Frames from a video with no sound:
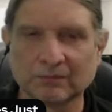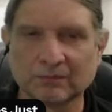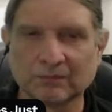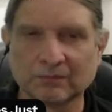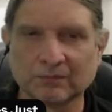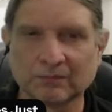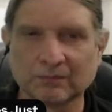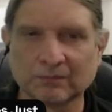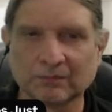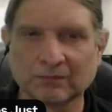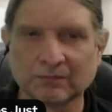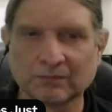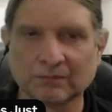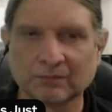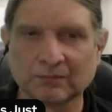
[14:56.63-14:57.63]

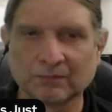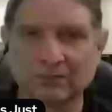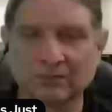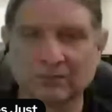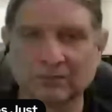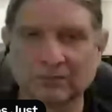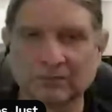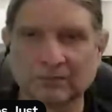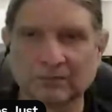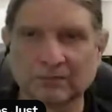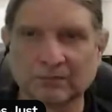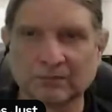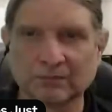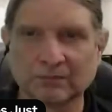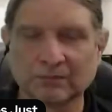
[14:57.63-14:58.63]

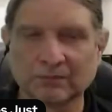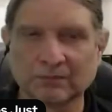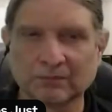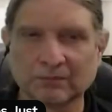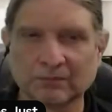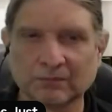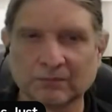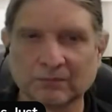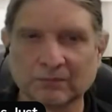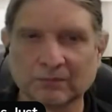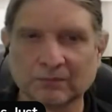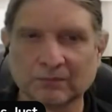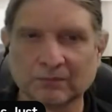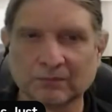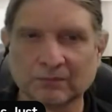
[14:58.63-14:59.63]

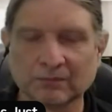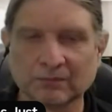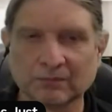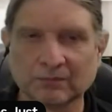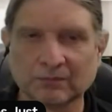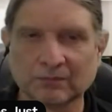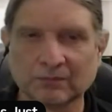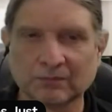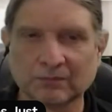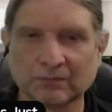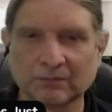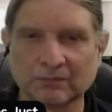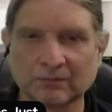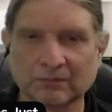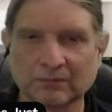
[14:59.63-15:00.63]

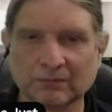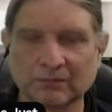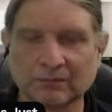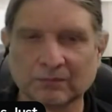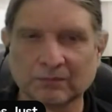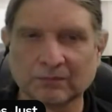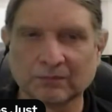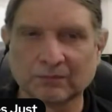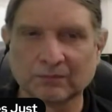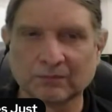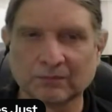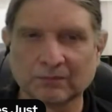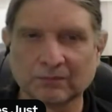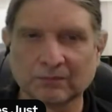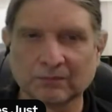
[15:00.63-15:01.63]

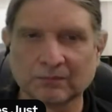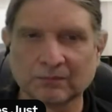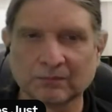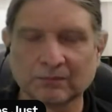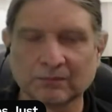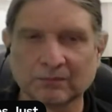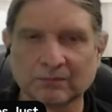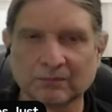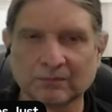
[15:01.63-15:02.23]
(not speaking)